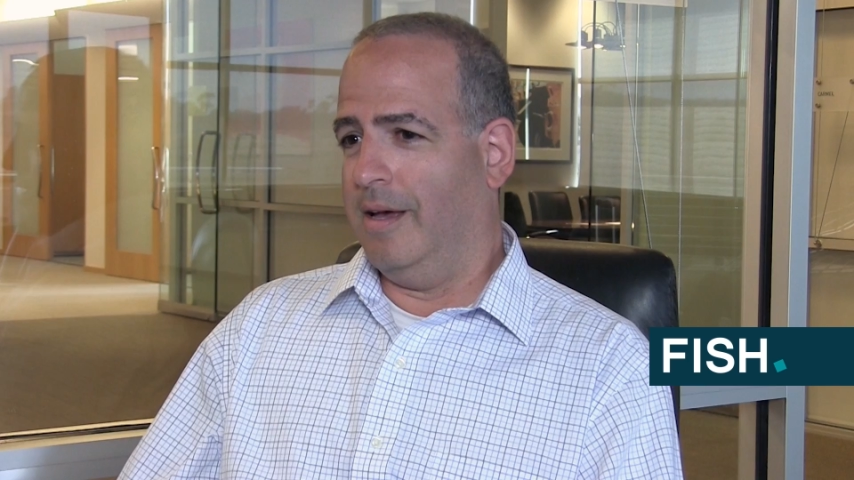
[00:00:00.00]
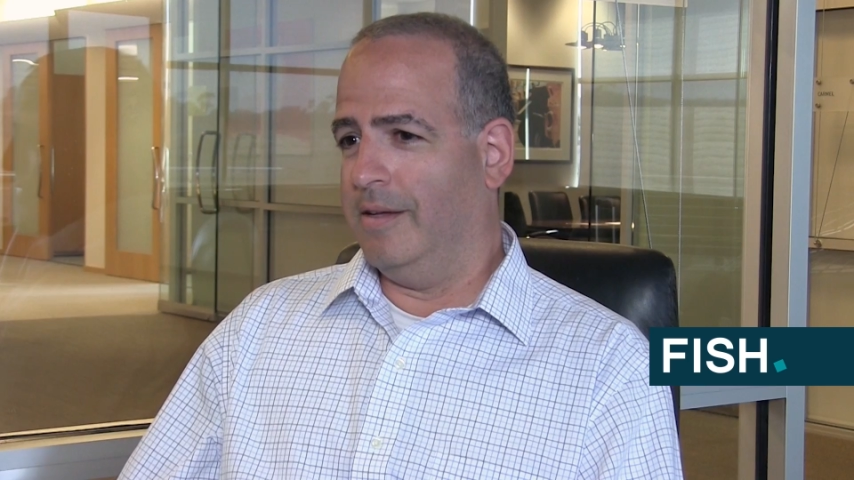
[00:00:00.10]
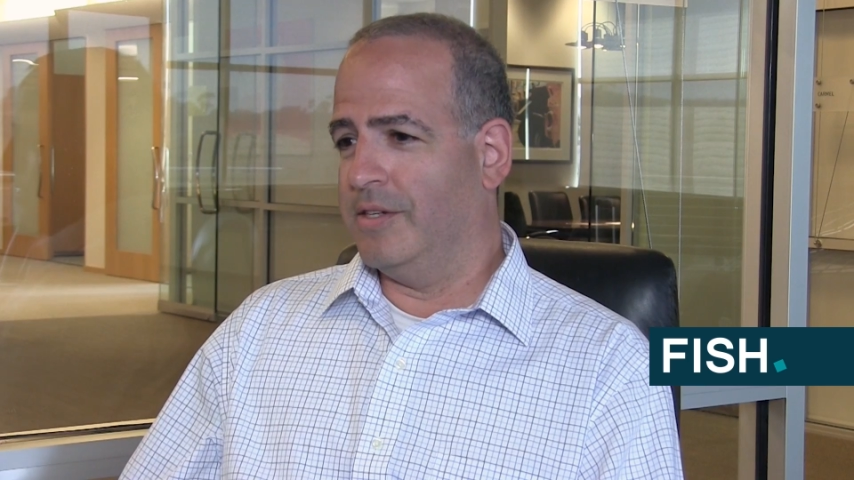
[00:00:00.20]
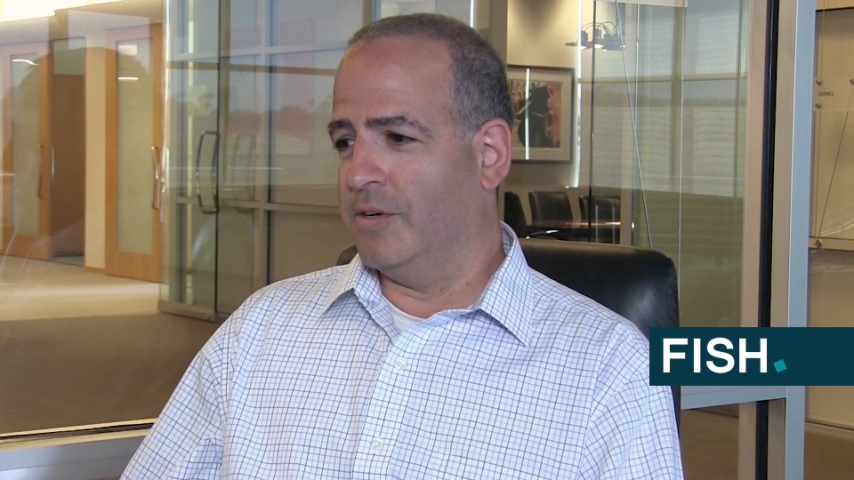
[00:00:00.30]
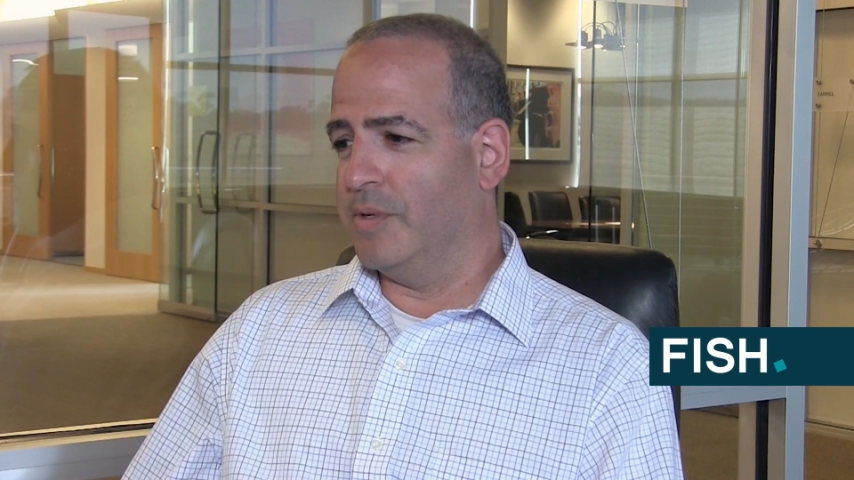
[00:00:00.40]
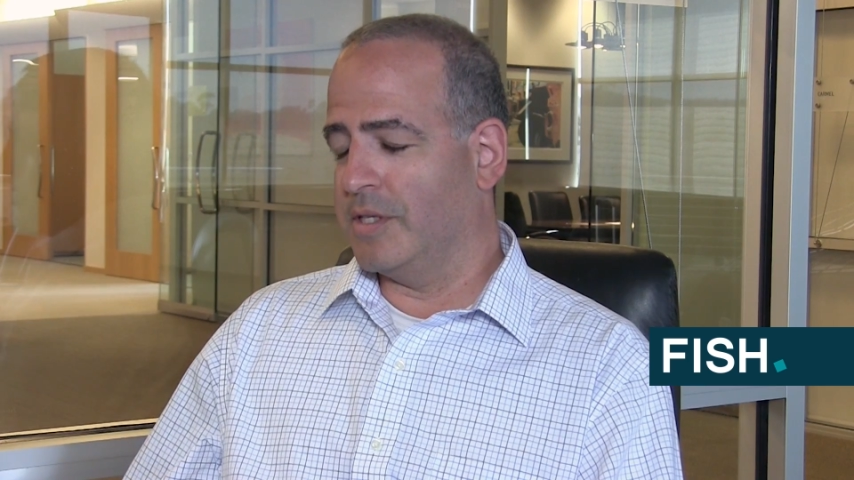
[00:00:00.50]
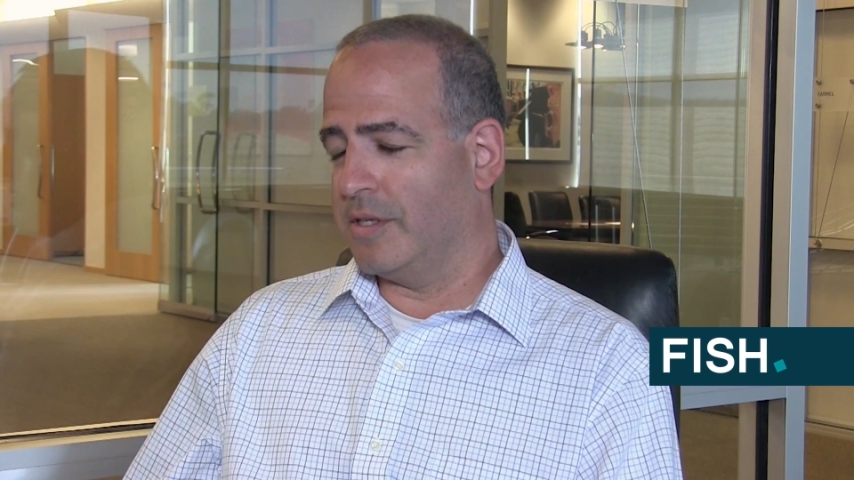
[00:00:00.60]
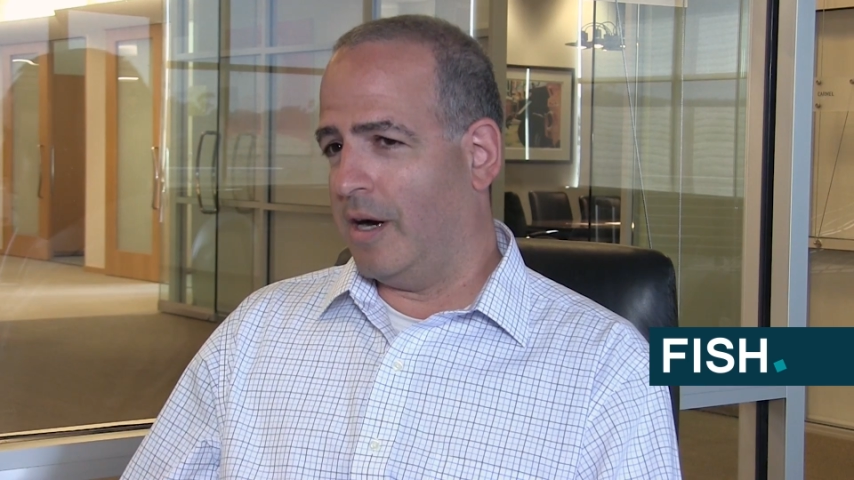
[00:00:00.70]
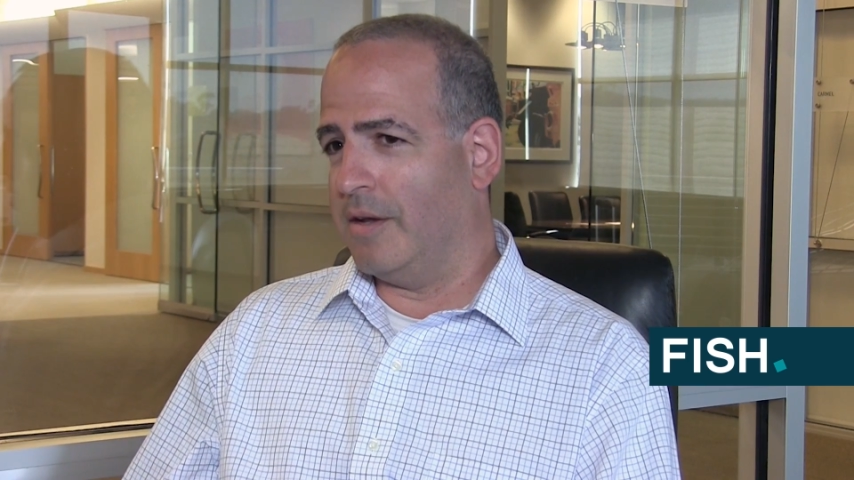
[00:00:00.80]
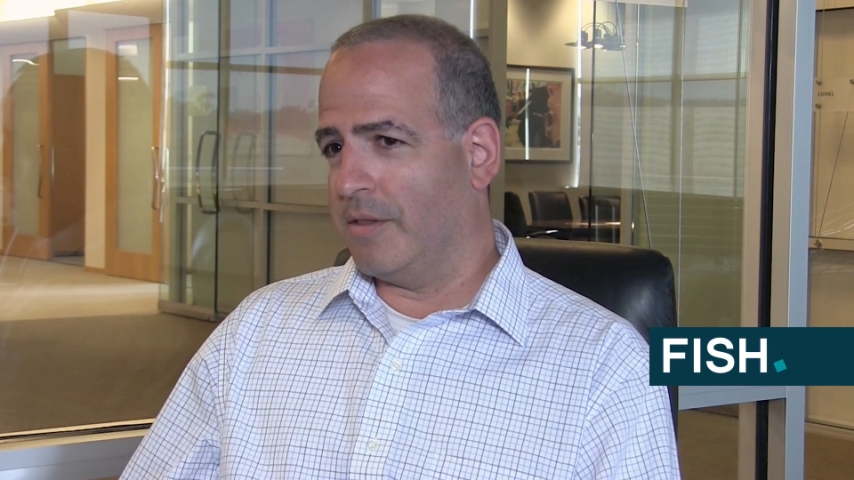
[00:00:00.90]
until we
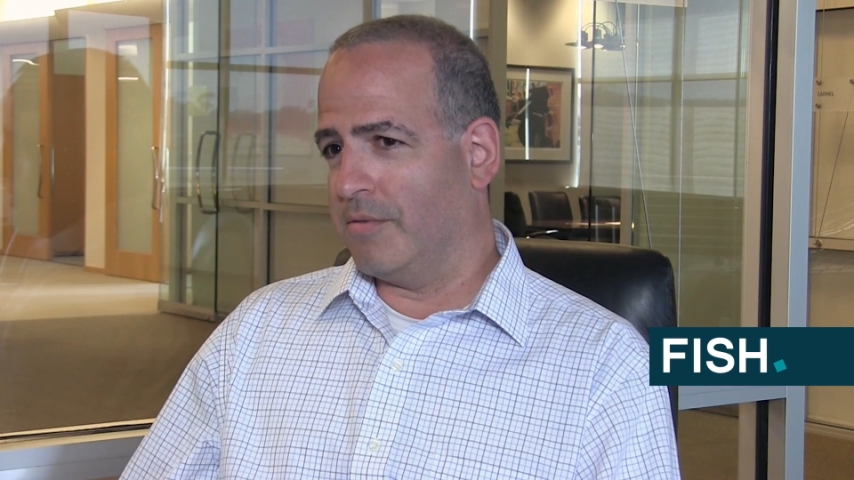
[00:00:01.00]
saw it